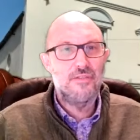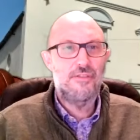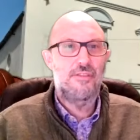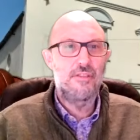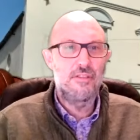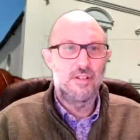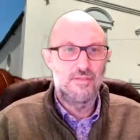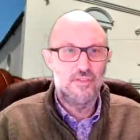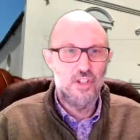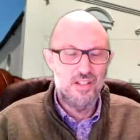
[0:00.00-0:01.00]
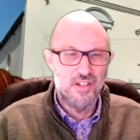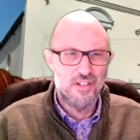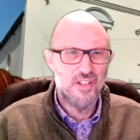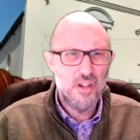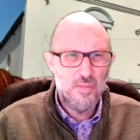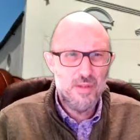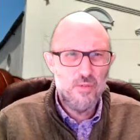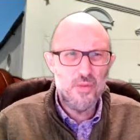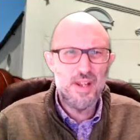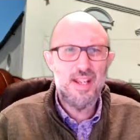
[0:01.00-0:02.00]
the fruit of Jesus. And so we
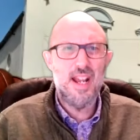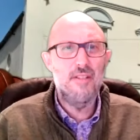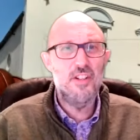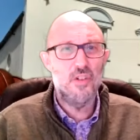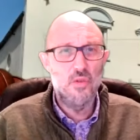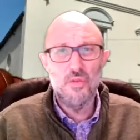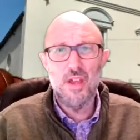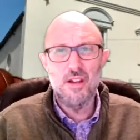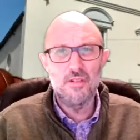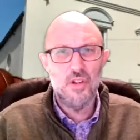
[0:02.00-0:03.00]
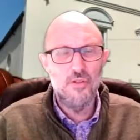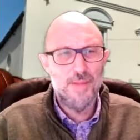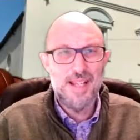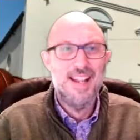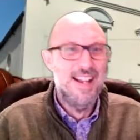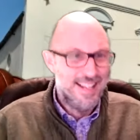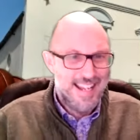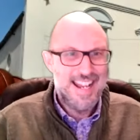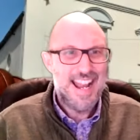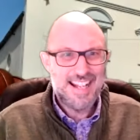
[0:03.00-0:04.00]
want to encourage all those who have been
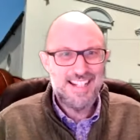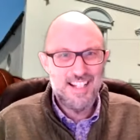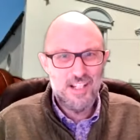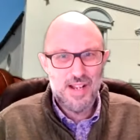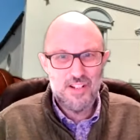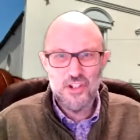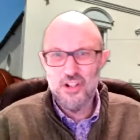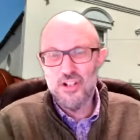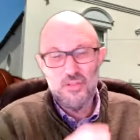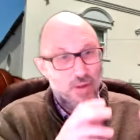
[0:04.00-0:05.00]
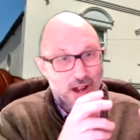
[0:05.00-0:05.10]
connected to our church,